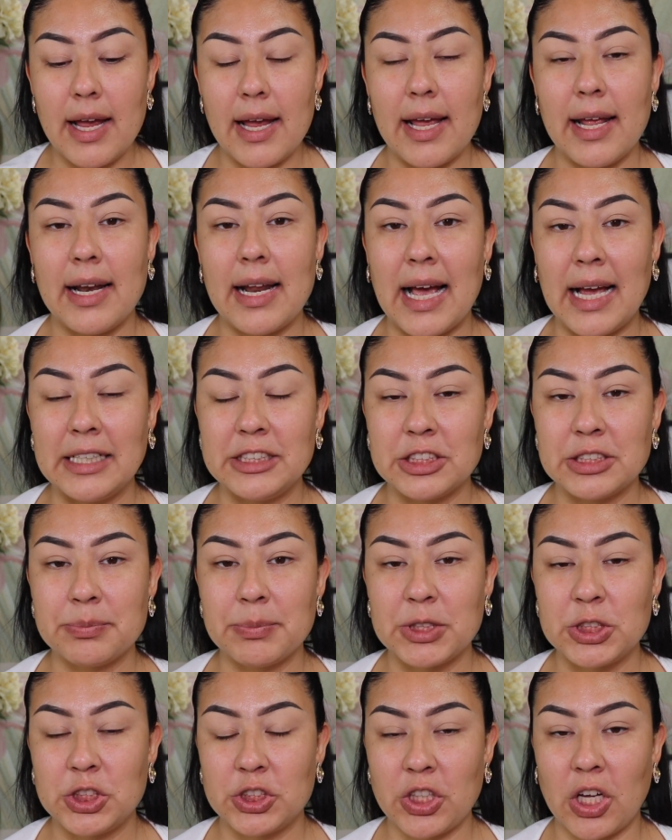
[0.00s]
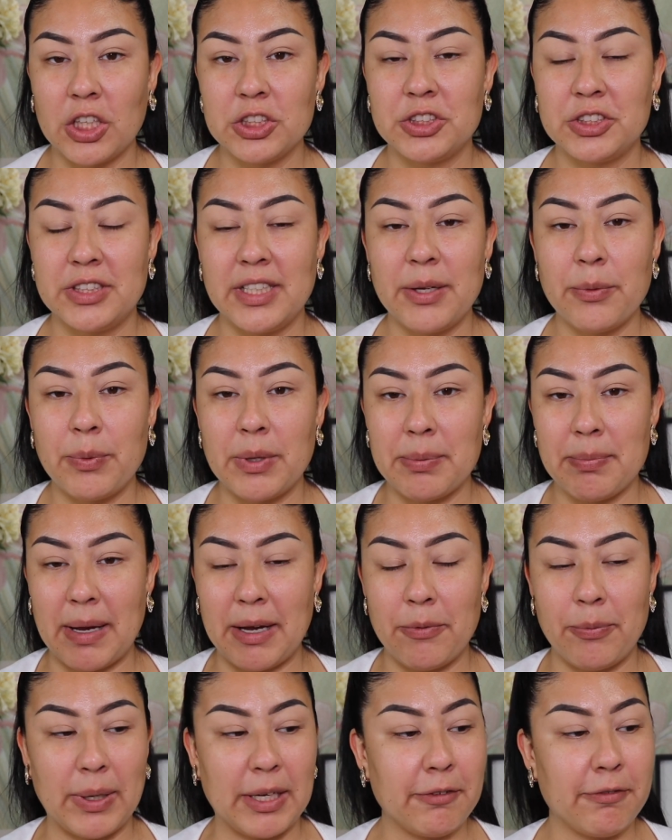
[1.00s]
and I just massaged it with
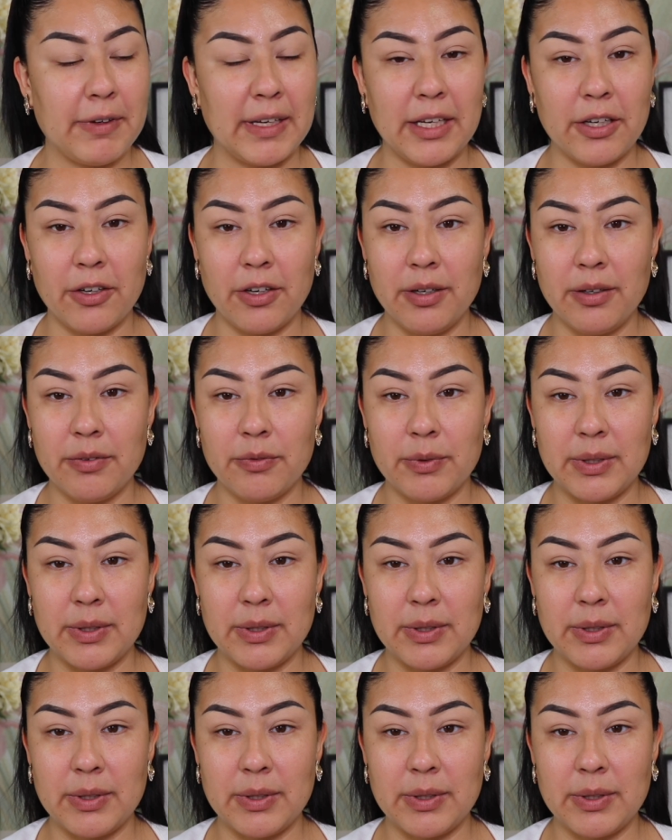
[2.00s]
my ring finger,